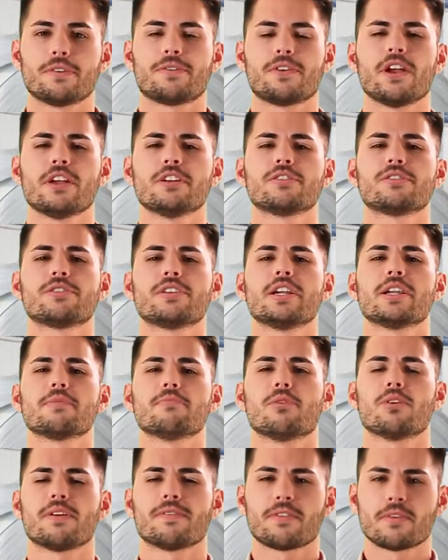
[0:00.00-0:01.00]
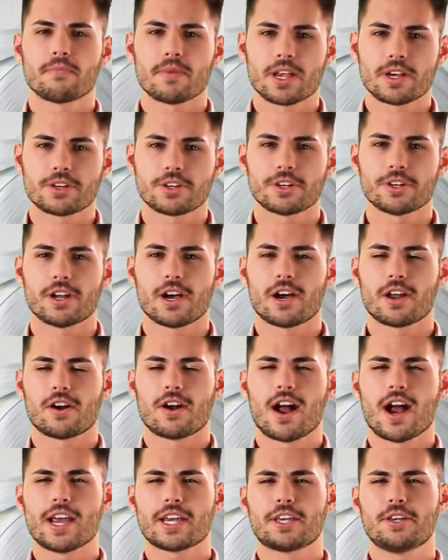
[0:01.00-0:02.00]
if you're interested in more information on
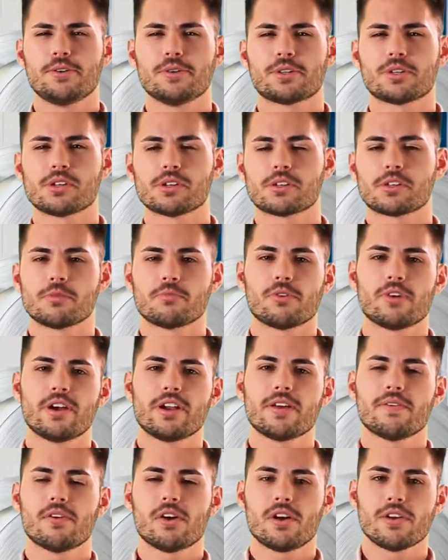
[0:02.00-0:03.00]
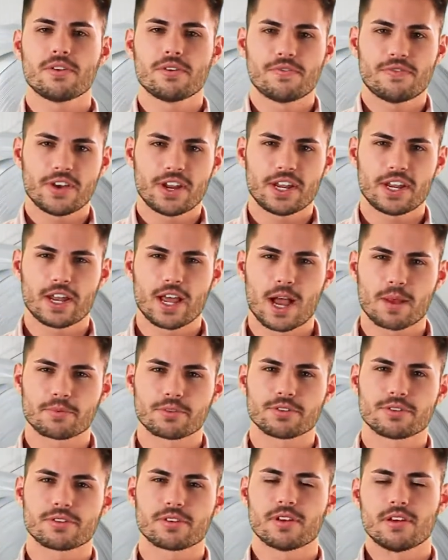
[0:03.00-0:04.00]
our IQ system or any of our other vending
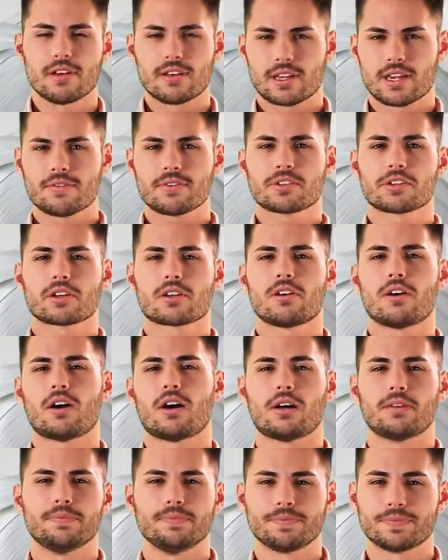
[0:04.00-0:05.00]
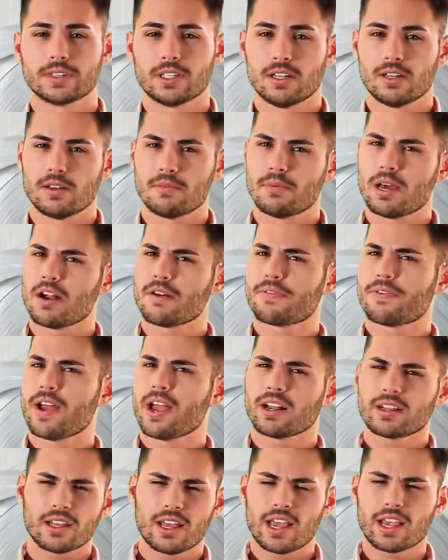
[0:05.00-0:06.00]
options, give us a call. Matter of
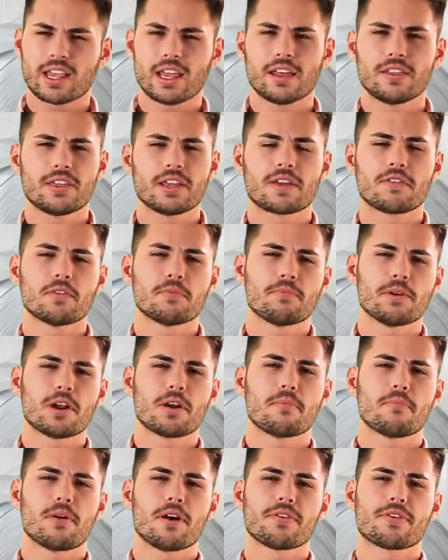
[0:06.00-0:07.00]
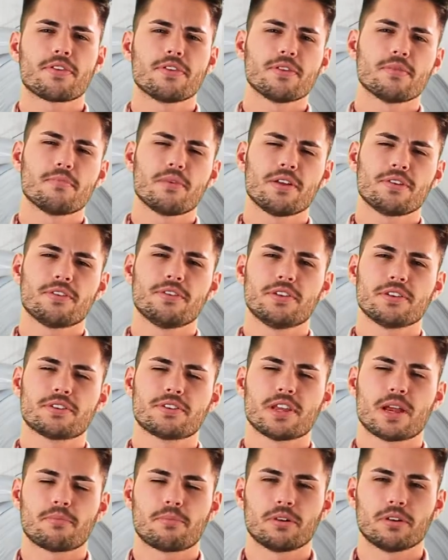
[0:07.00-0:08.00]
fact, I can't think of a better month than the month of
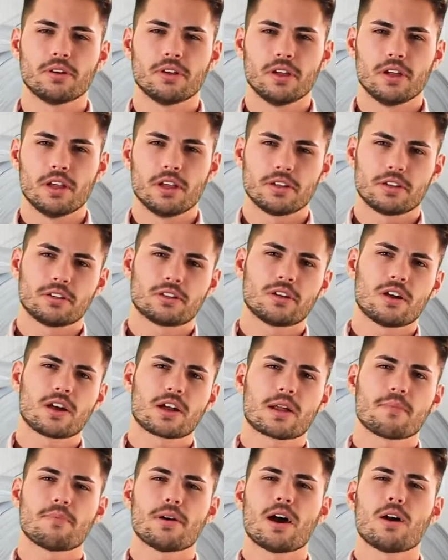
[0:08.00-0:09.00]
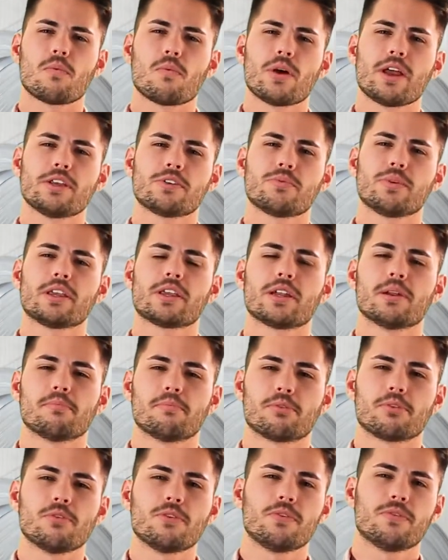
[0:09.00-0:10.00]
December to talk about ways we can
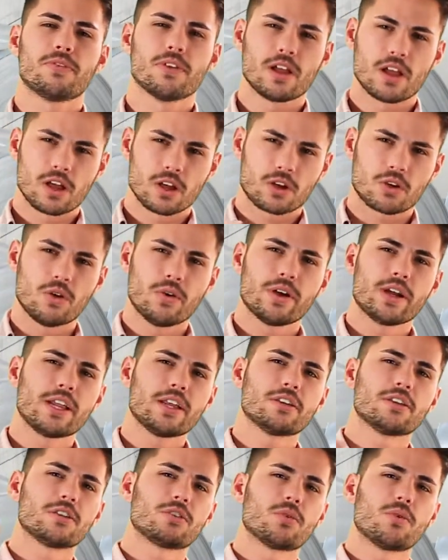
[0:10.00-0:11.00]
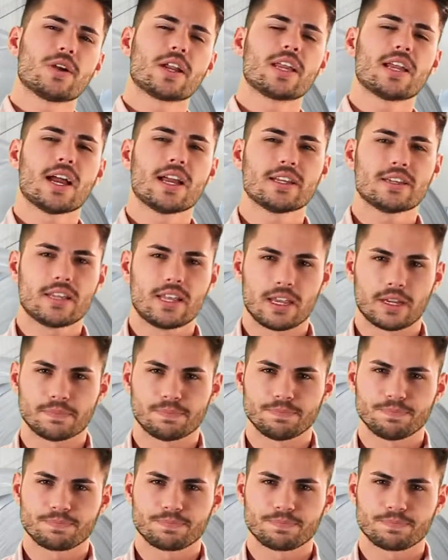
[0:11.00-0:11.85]
improve going into 2019.